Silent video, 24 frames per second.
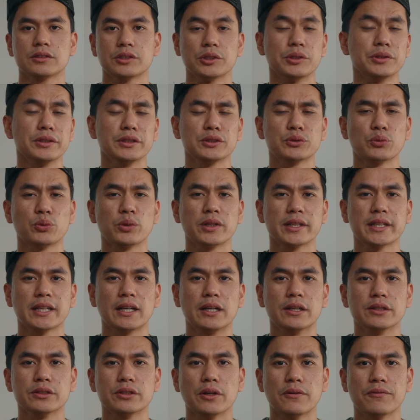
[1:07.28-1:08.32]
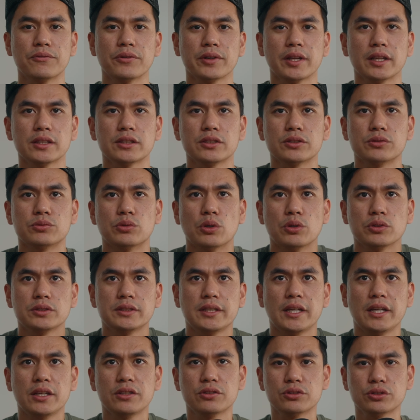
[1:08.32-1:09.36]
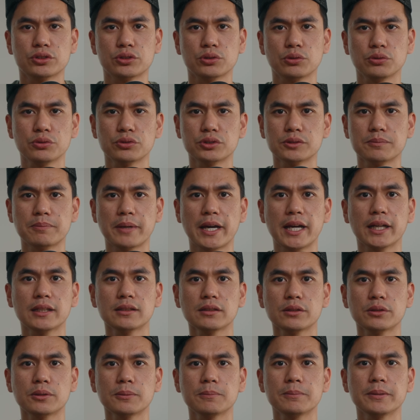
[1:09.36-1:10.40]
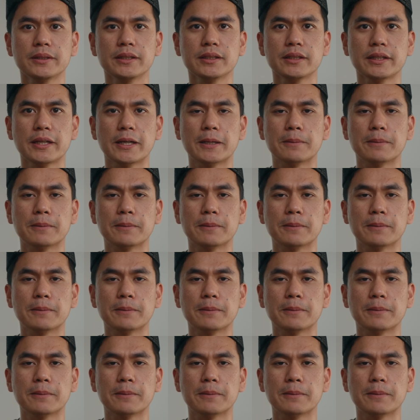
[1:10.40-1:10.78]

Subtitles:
During this workout, don't forget to rotate your shoulders back a little bit